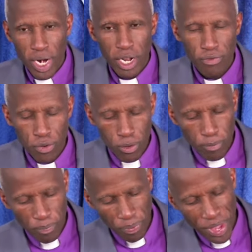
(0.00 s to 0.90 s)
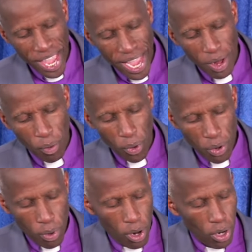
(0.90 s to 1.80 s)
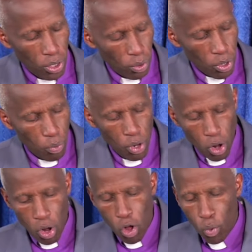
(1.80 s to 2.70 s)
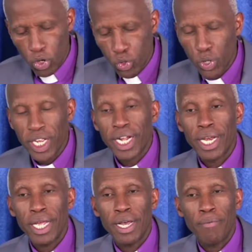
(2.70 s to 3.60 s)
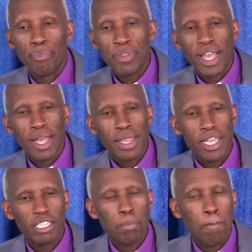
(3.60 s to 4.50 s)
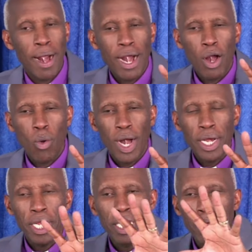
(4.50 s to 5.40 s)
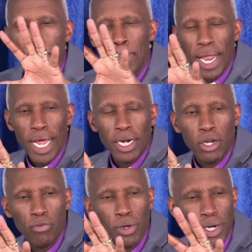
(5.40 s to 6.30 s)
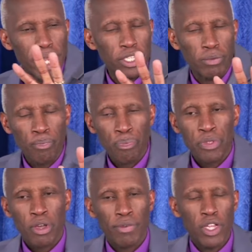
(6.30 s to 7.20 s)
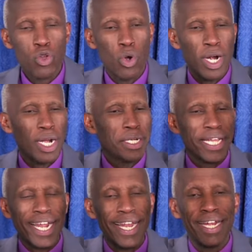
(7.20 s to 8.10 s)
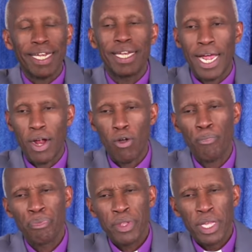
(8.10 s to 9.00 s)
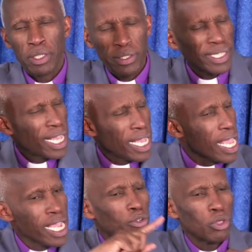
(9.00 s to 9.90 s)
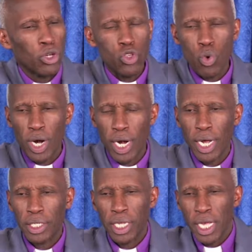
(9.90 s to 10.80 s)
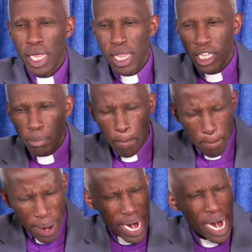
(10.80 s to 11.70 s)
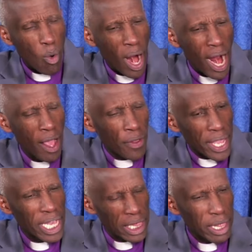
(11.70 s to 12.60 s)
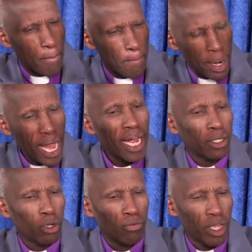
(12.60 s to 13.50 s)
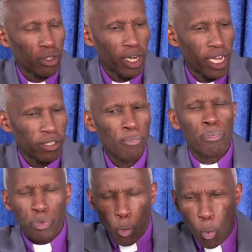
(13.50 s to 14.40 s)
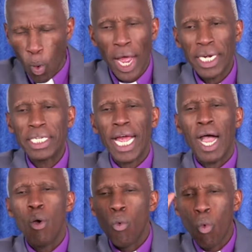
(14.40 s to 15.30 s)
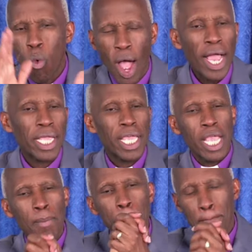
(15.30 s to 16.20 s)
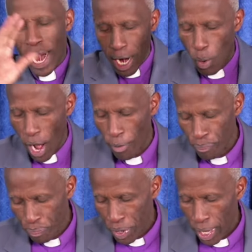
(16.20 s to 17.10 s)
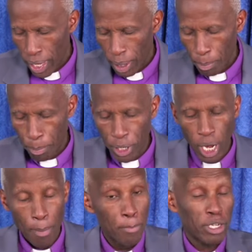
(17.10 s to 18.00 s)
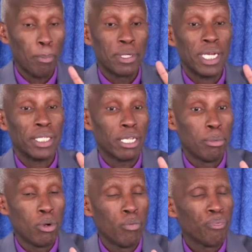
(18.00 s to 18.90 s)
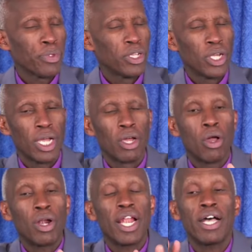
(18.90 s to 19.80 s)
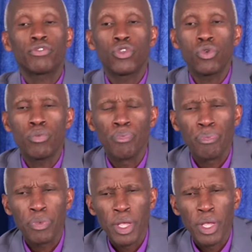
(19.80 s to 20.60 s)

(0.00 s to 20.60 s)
you. Wonderful. We all want to declare there's power in the blood of Christ. Right, you are declared now. Say it with all your heart. There's power in the blood of Jesus Christ. Wonder working power. I'm Bishop Peter Gatimu. God loves you.